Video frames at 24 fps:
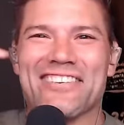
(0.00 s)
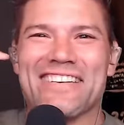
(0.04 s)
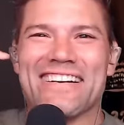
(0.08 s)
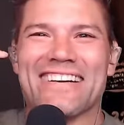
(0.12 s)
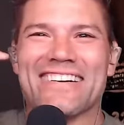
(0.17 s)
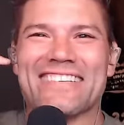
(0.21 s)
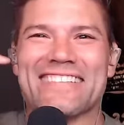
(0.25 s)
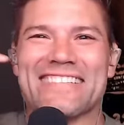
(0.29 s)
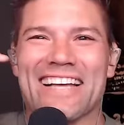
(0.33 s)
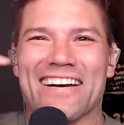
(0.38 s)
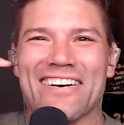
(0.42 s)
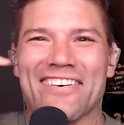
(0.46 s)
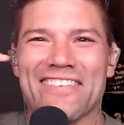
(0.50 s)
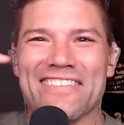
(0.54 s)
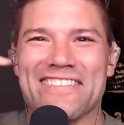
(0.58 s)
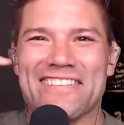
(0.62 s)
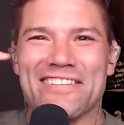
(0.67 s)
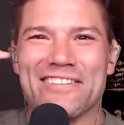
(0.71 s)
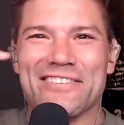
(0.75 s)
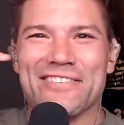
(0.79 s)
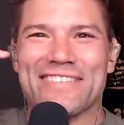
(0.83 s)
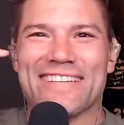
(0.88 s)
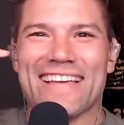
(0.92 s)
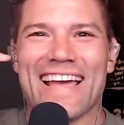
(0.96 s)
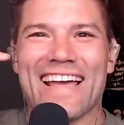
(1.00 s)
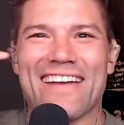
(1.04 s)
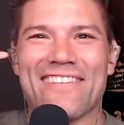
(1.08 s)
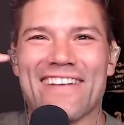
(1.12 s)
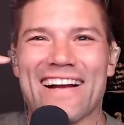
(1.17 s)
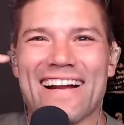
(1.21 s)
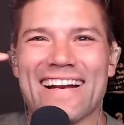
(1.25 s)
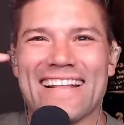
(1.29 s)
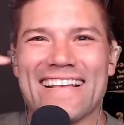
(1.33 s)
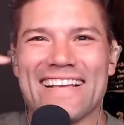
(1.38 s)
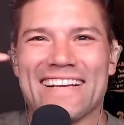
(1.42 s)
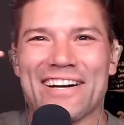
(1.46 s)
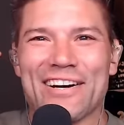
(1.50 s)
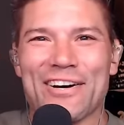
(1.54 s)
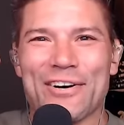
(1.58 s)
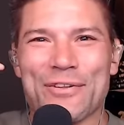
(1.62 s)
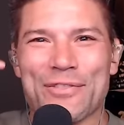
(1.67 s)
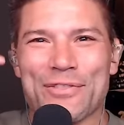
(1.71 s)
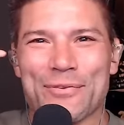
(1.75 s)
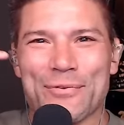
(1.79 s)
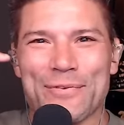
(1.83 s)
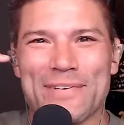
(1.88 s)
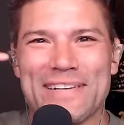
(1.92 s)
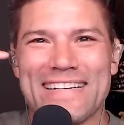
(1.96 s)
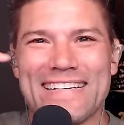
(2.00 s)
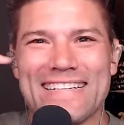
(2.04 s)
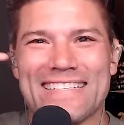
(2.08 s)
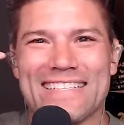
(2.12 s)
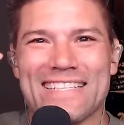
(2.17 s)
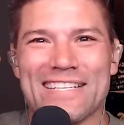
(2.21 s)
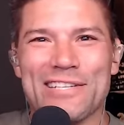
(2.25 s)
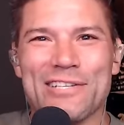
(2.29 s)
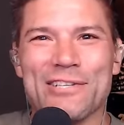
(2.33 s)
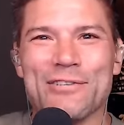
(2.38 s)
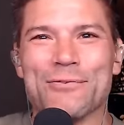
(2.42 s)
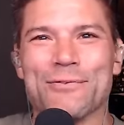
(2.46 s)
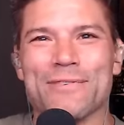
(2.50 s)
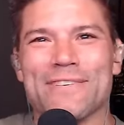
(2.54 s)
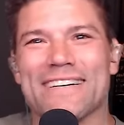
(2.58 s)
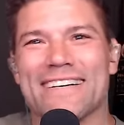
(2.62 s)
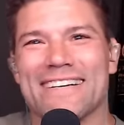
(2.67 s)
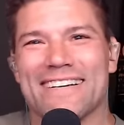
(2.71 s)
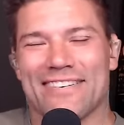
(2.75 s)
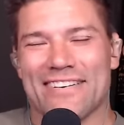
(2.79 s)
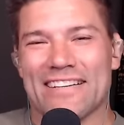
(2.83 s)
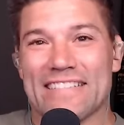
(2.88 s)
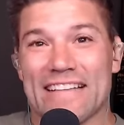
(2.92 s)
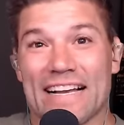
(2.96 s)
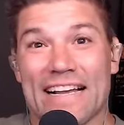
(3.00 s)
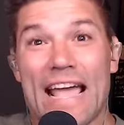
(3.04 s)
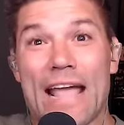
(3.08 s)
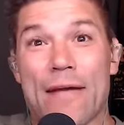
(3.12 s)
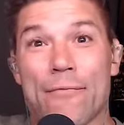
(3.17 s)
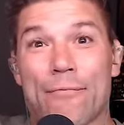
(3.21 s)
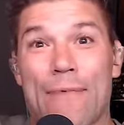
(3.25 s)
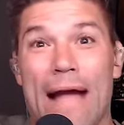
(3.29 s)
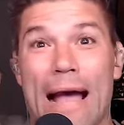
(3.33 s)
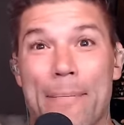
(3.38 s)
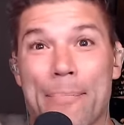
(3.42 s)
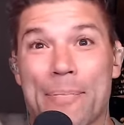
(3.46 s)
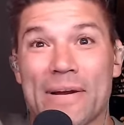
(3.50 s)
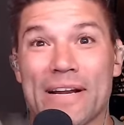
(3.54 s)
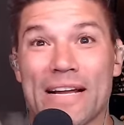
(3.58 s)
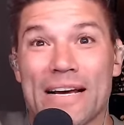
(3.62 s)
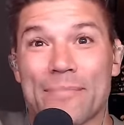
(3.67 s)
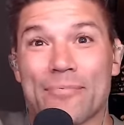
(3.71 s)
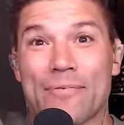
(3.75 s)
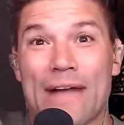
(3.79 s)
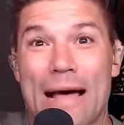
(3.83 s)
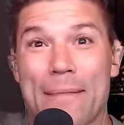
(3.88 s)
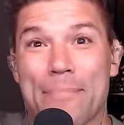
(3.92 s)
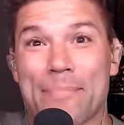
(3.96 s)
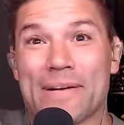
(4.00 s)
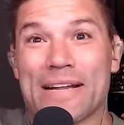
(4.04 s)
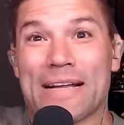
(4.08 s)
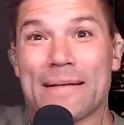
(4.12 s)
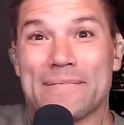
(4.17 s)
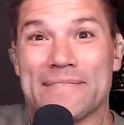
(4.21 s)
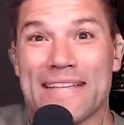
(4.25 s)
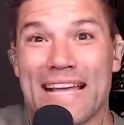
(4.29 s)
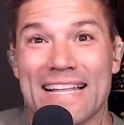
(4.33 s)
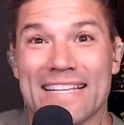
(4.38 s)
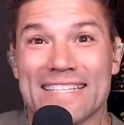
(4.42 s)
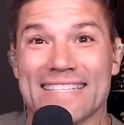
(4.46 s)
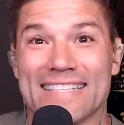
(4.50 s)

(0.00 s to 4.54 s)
ear telling you, okay, ready, yeah. go, three, yeah. two, one. Or he's oh, yeah. like, hey, wrap people, it up, wrap it up, right. ten